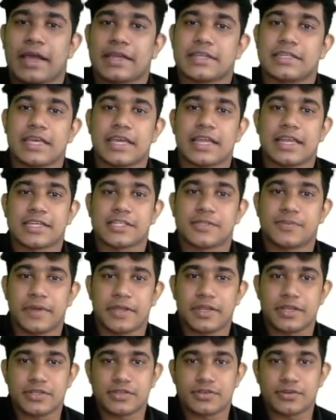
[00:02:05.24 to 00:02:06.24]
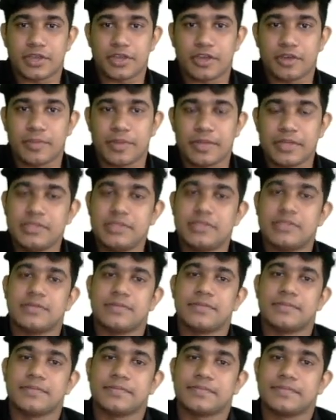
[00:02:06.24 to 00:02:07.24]
practical experience
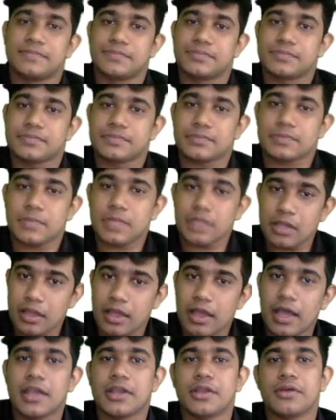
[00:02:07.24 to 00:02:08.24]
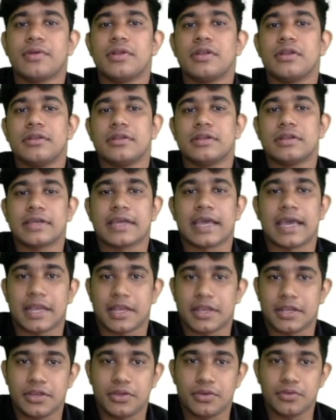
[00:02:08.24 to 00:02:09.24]
requirements, and you will
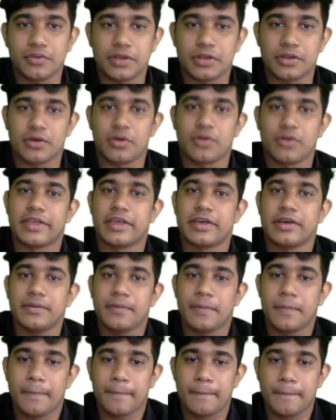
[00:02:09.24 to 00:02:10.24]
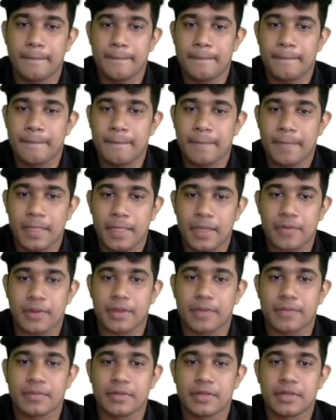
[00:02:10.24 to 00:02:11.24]
get a new window over here.
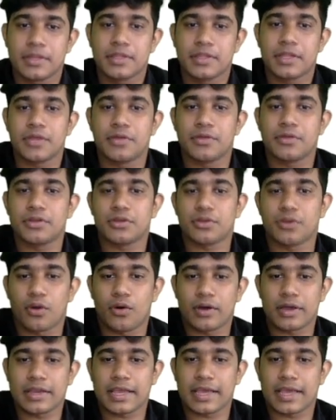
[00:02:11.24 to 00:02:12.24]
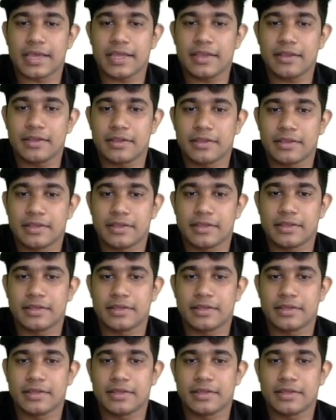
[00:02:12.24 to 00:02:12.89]
Okay, then you need to log in again.